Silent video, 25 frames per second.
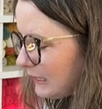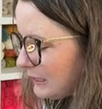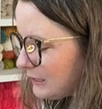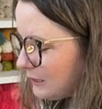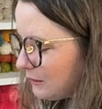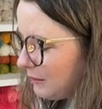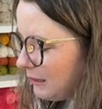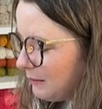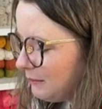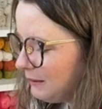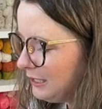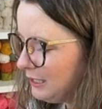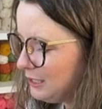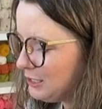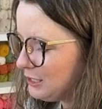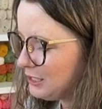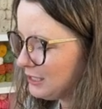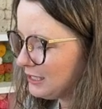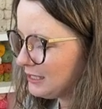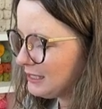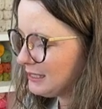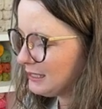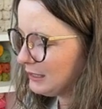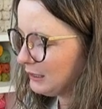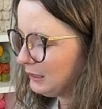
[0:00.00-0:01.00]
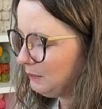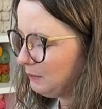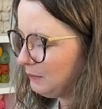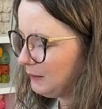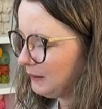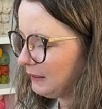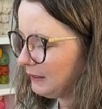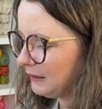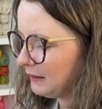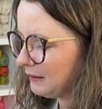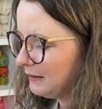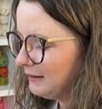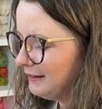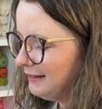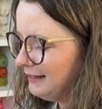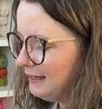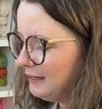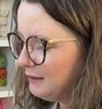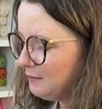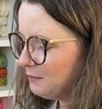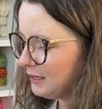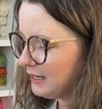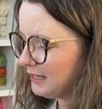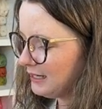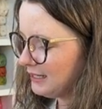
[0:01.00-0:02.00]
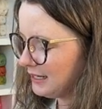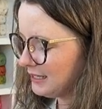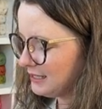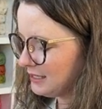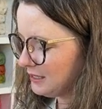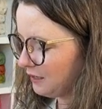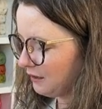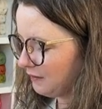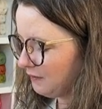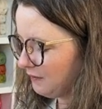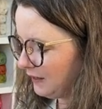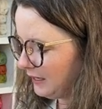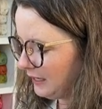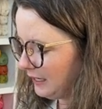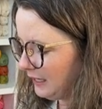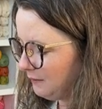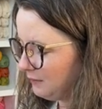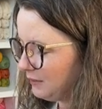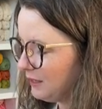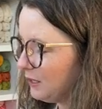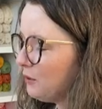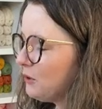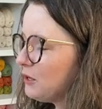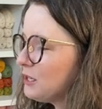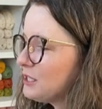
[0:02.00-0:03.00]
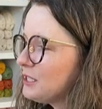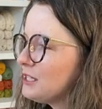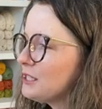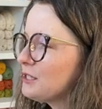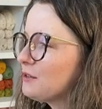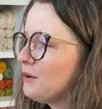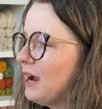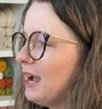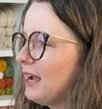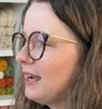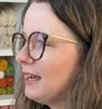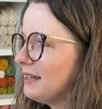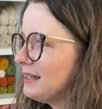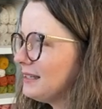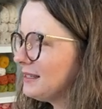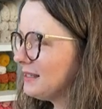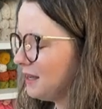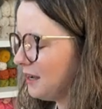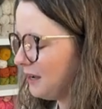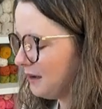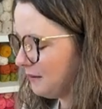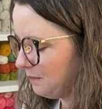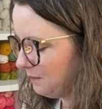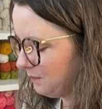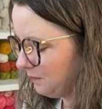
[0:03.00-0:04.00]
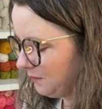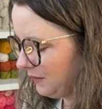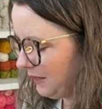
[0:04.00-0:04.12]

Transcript: So maybe he's just sleeping, but it does look funny. The horses crack us up.